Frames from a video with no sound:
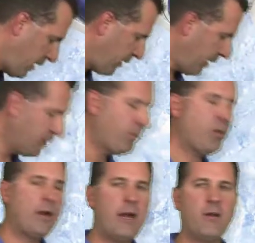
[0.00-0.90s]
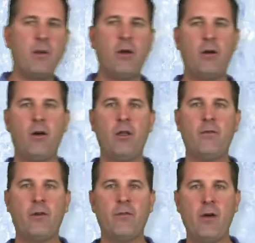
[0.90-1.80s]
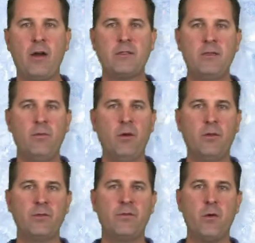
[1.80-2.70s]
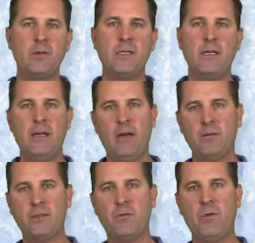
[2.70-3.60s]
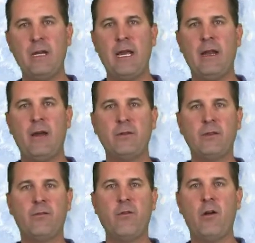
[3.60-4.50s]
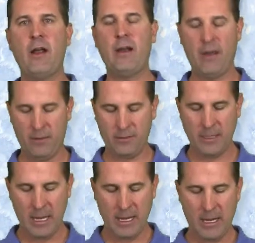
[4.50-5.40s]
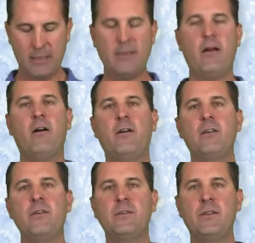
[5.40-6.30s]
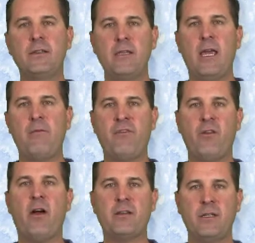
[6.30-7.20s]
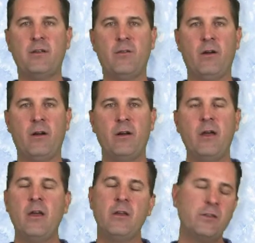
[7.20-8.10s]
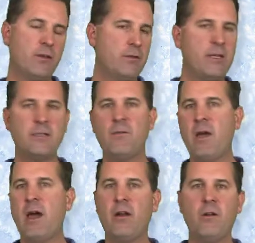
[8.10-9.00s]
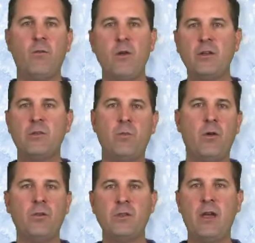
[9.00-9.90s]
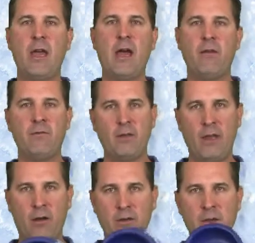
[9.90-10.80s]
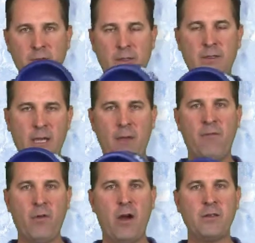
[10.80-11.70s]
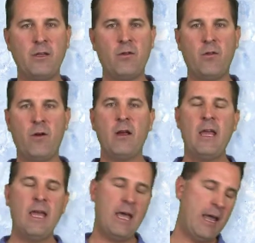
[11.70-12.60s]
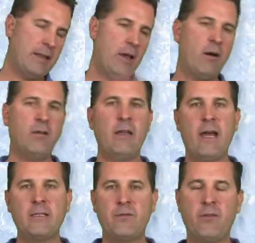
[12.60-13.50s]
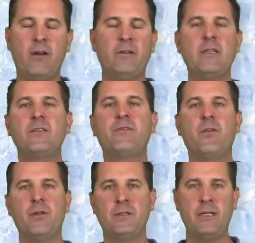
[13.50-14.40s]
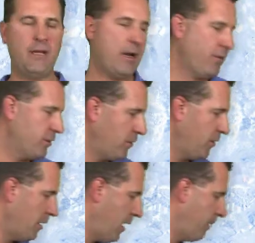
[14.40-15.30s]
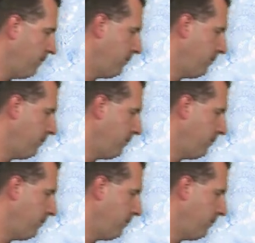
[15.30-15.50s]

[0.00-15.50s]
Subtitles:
I'd like to point out about all of our FrostyBowlz, 14 ounce, 28 ounce, and 48 ounce, is they all use the same Frosty Core. So it doesn't matter which bowls you have, they all use the same Frosty Core and they all last for at least 14 hours through the day.